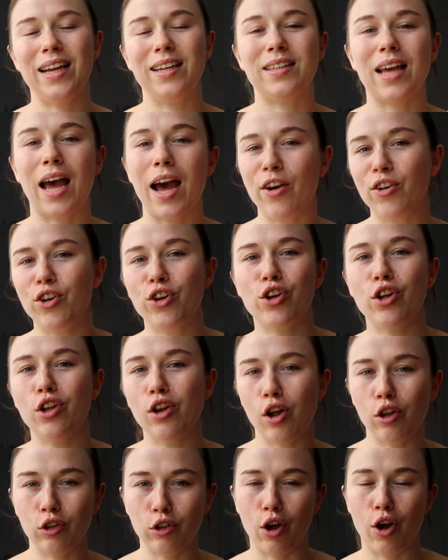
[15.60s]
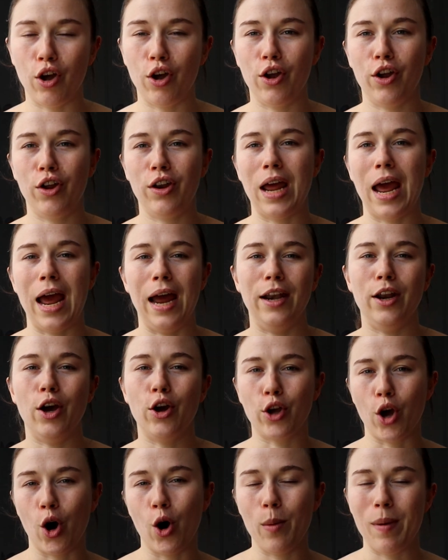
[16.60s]
is how you can learn
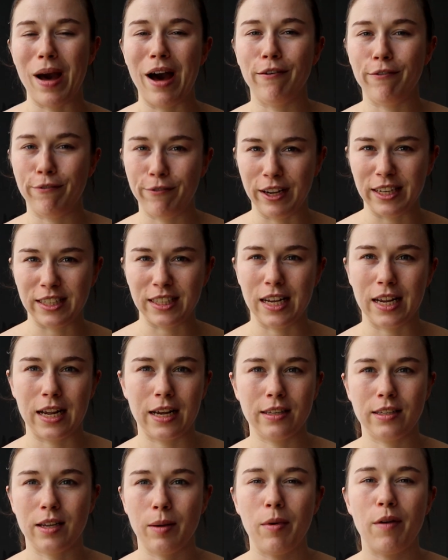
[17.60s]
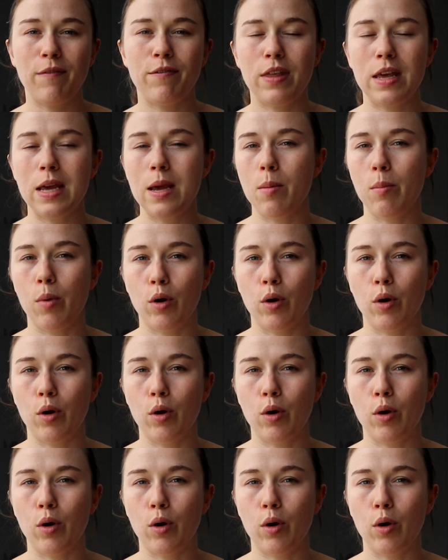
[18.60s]
and go about fixing some of the